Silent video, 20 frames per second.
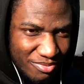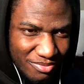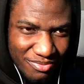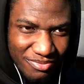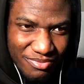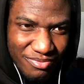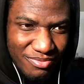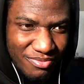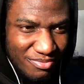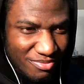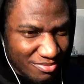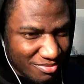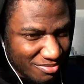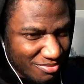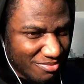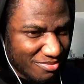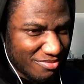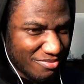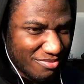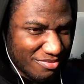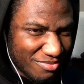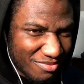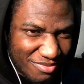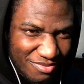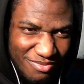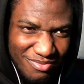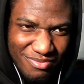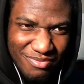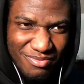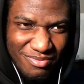
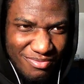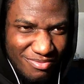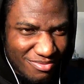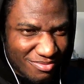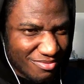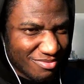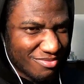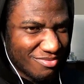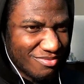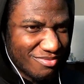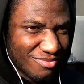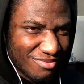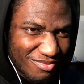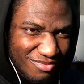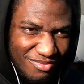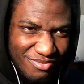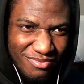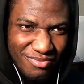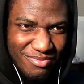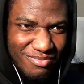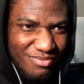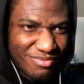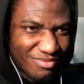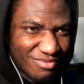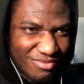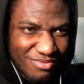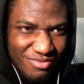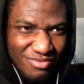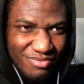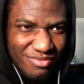
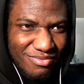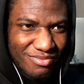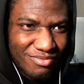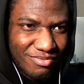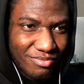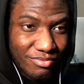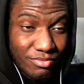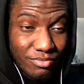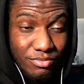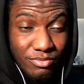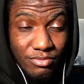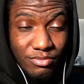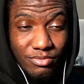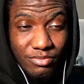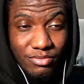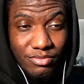(silence)